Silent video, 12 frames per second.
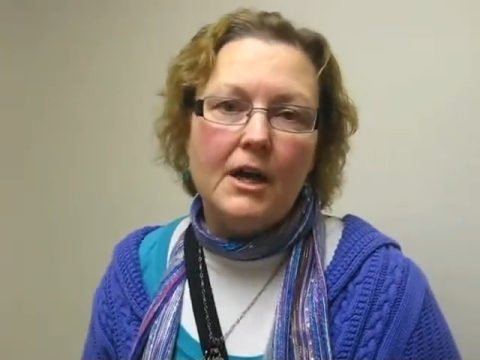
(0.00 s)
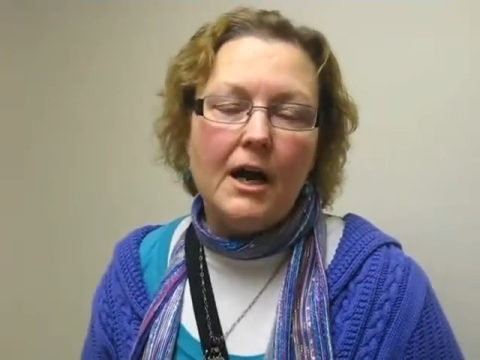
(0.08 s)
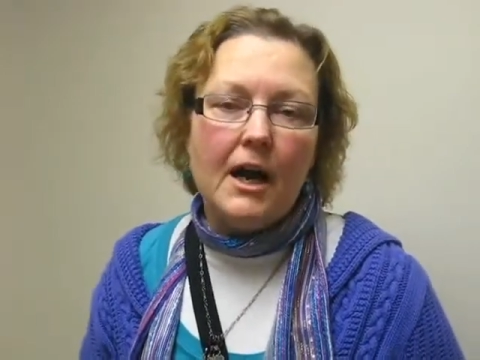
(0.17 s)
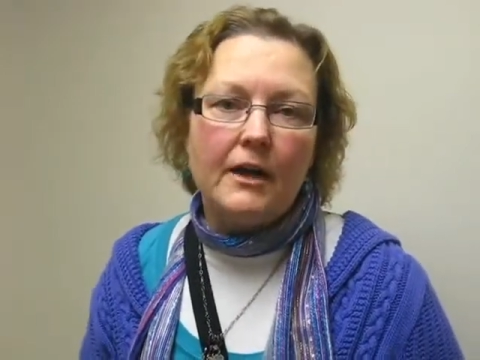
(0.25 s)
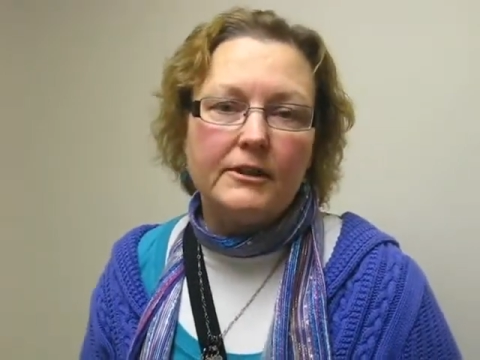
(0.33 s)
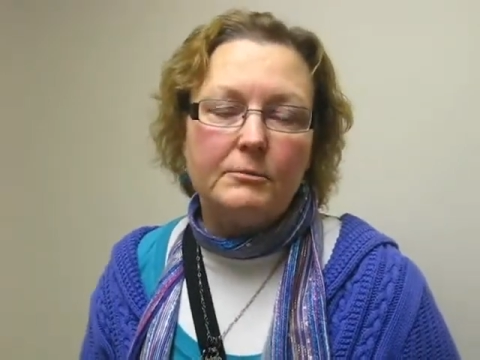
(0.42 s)

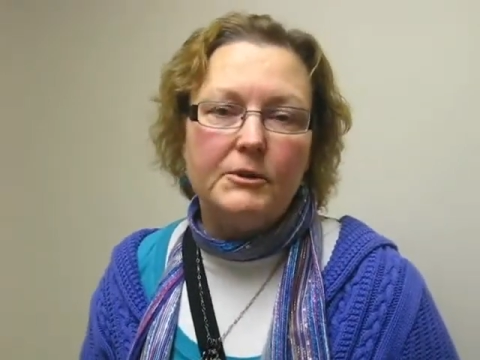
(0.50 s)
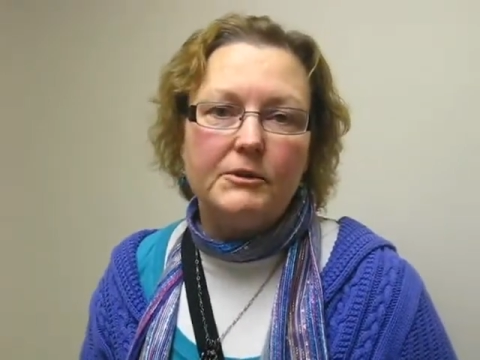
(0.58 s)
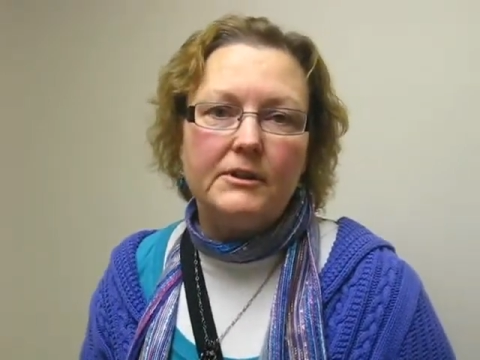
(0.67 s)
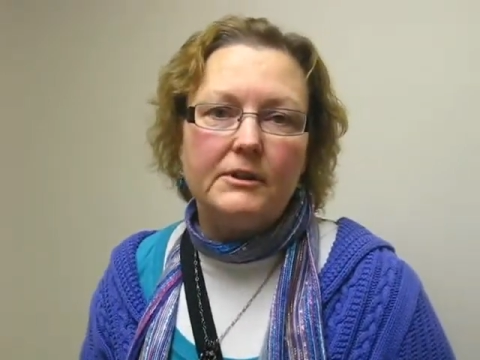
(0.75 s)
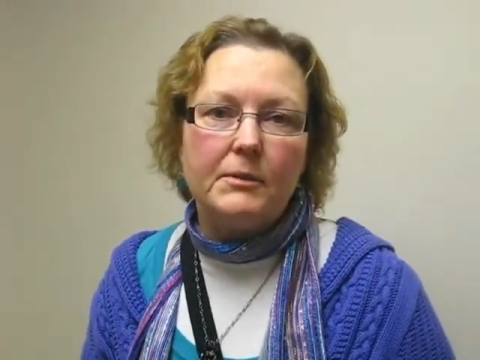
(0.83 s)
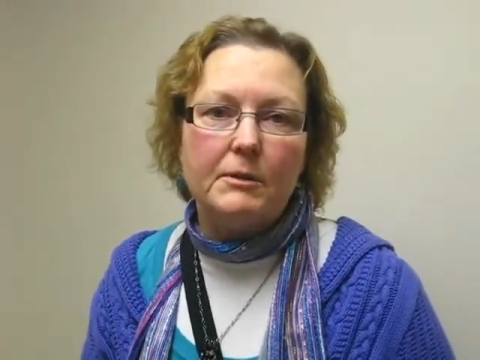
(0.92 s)
our
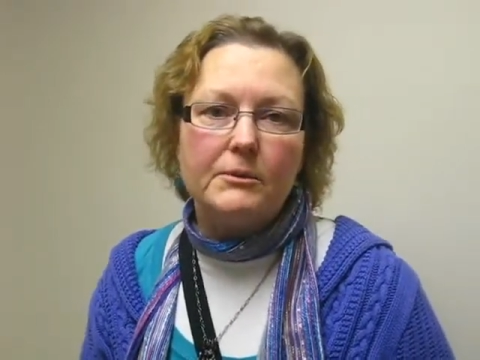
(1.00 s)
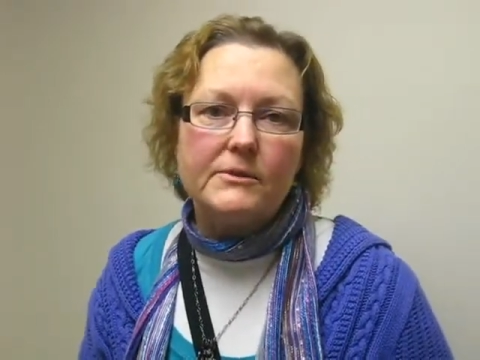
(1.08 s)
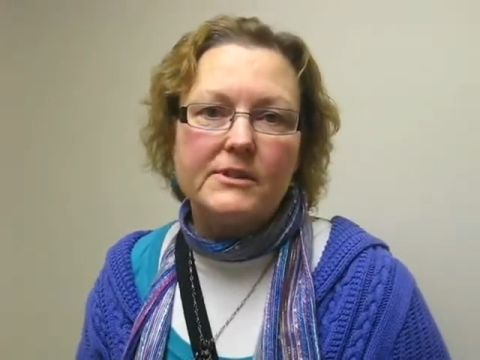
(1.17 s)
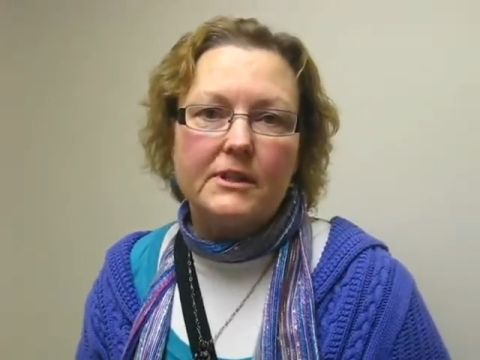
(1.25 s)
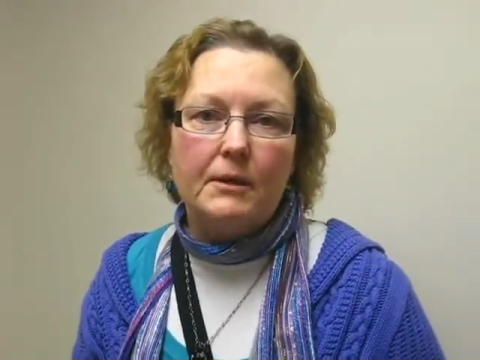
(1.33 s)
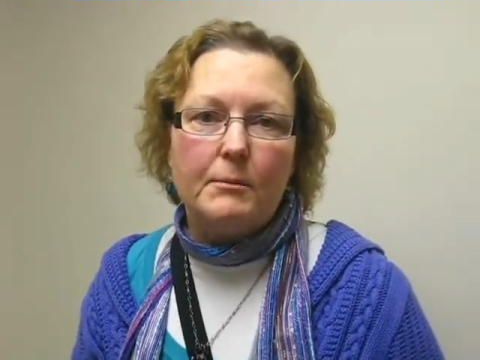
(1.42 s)
community members
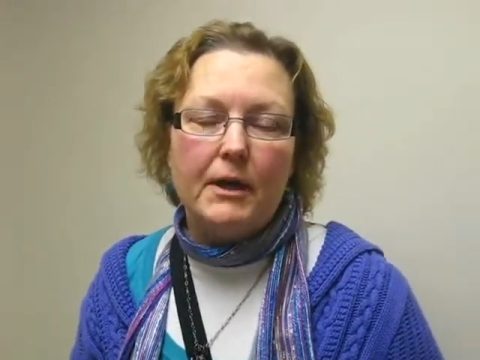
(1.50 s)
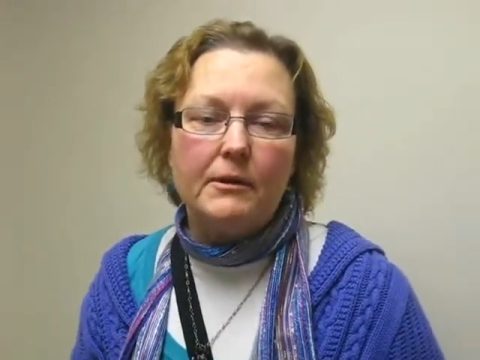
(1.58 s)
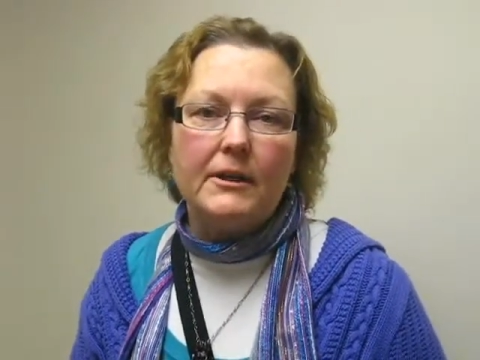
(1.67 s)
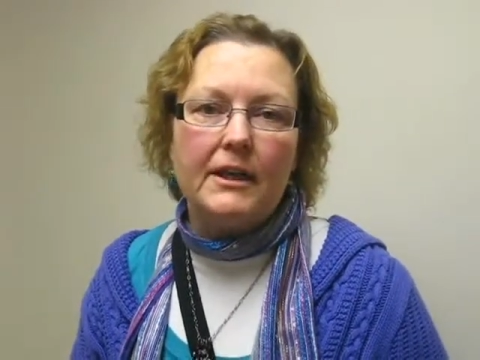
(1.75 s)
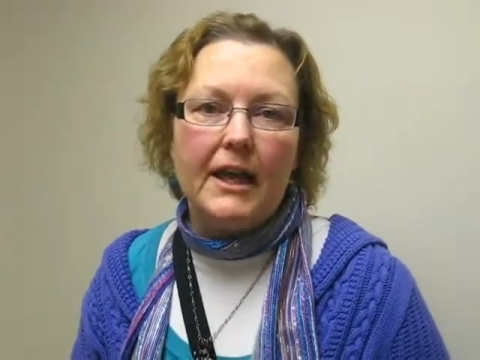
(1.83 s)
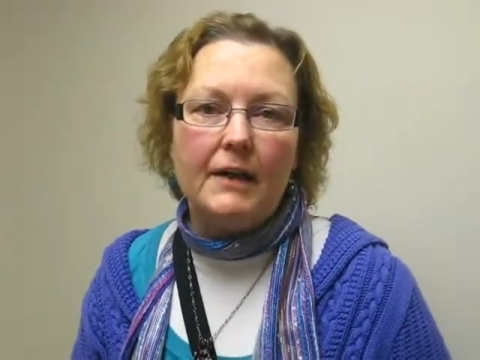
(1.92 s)
to come
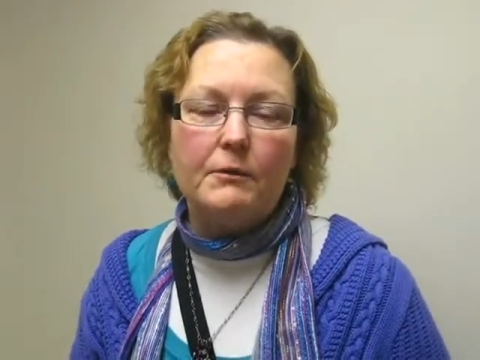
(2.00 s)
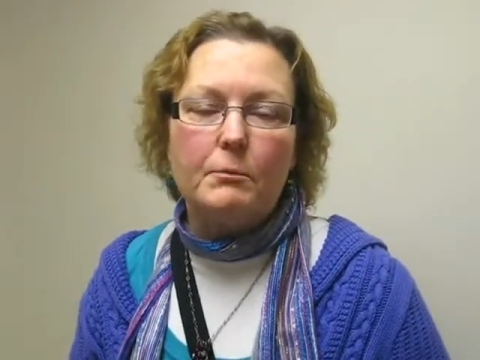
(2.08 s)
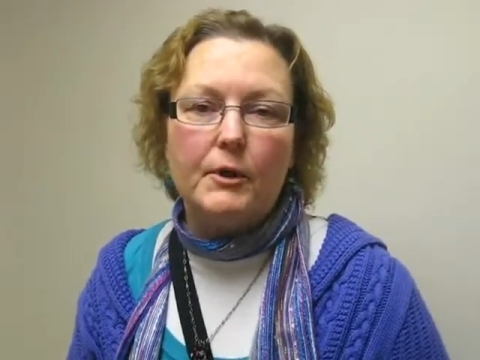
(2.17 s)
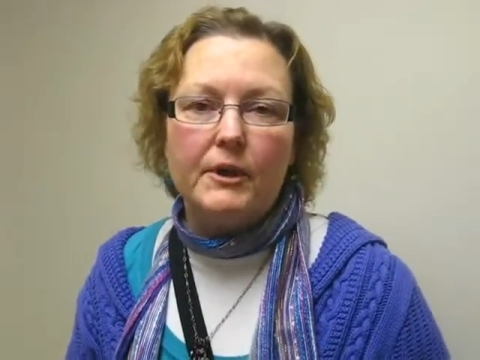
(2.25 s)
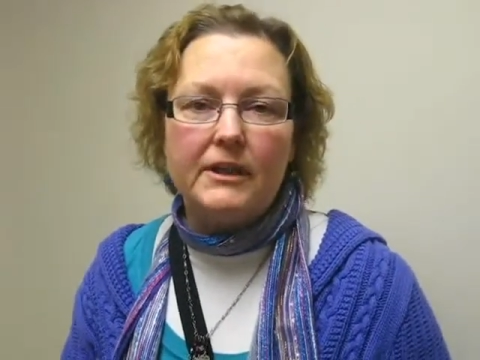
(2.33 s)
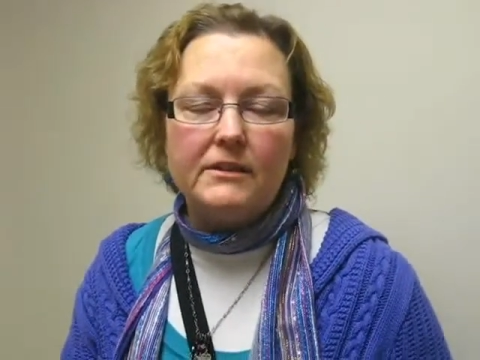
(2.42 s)
out and have a
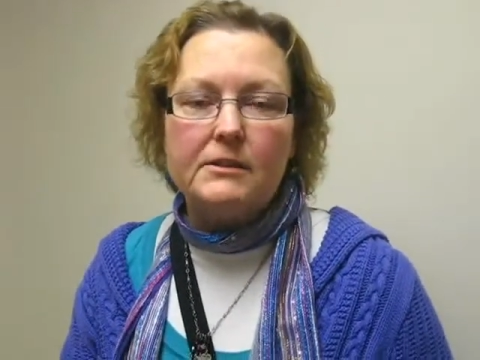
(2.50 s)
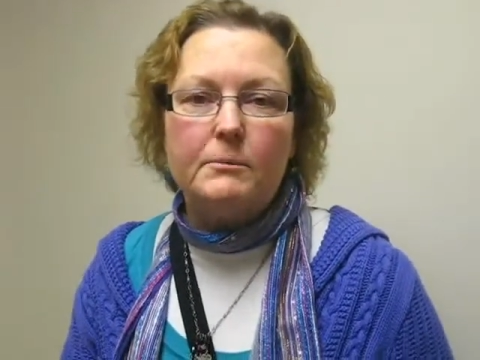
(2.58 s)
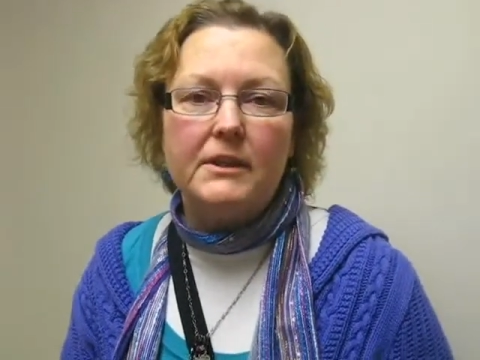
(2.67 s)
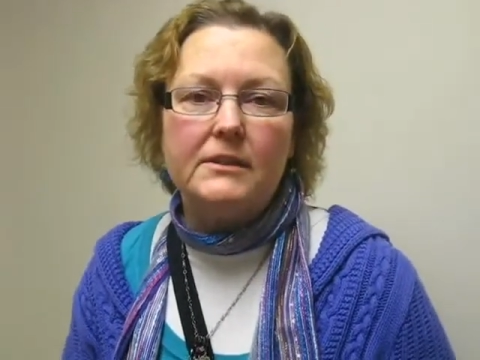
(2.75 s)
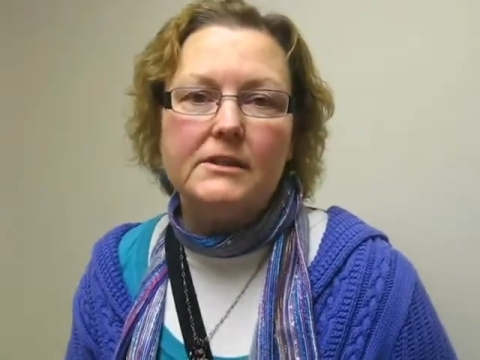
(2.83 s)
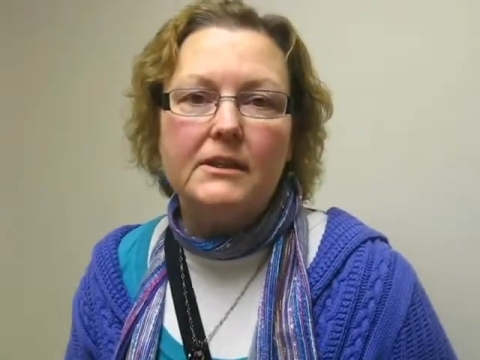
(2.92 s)
more
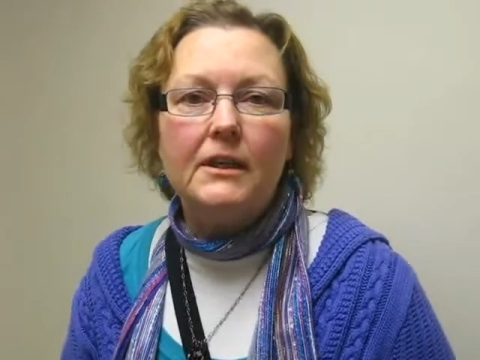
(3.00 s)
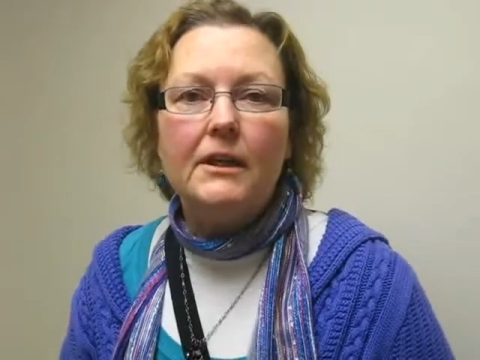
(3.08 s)
intimate